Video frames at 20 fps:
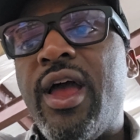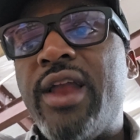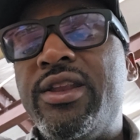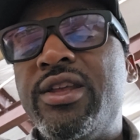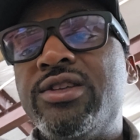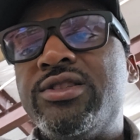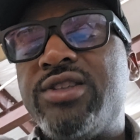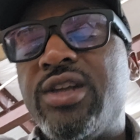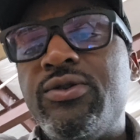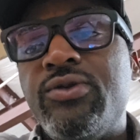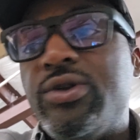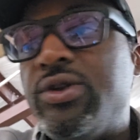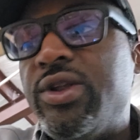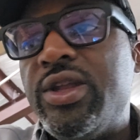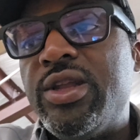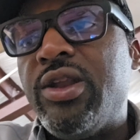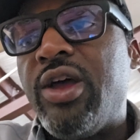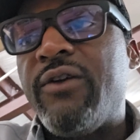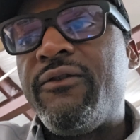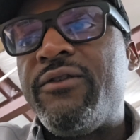I did say,
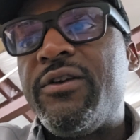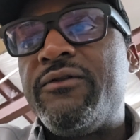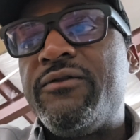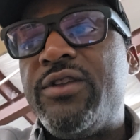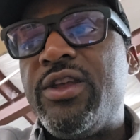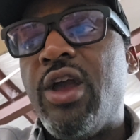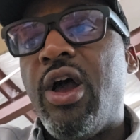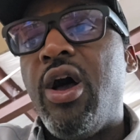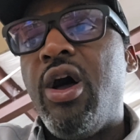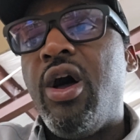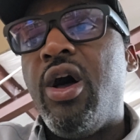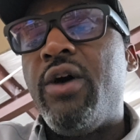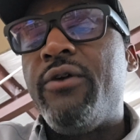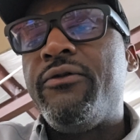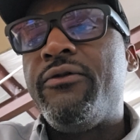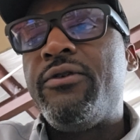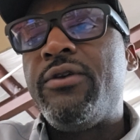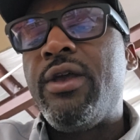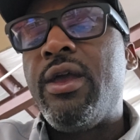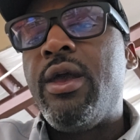well, not 50
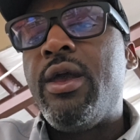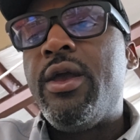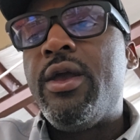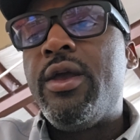off,